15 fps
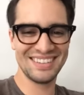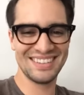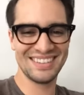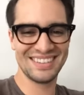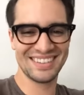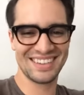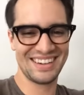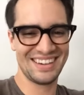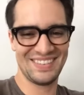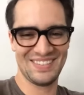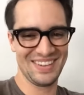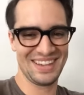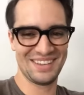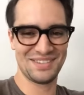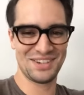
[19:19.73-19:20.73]
I didn't
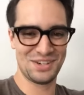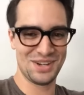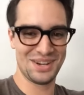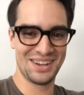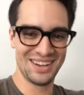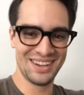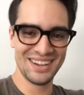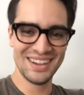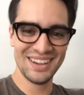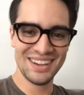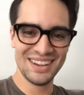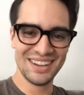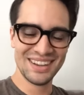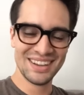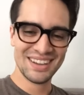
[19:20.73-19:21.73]
really give a shit.
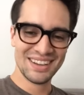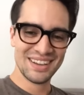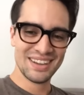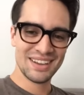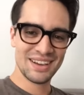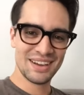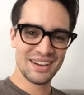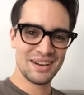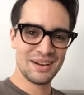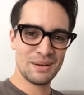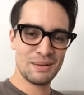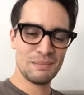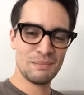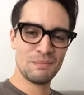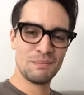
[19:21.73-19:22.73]

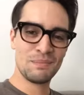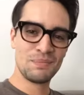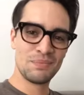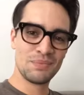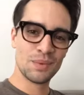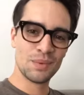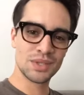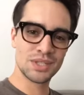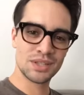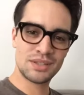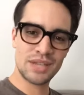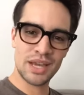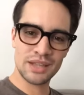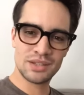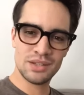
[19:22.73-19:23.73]
Um, was the
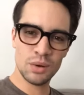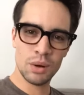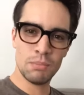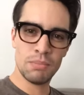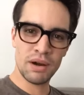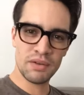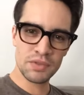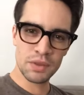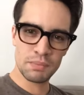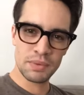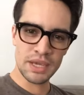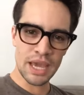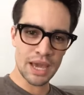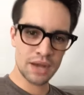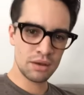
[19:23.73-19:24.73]
tattoo above the
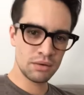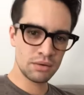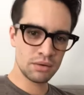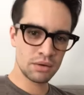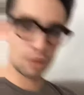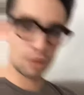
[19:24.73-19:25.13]
piano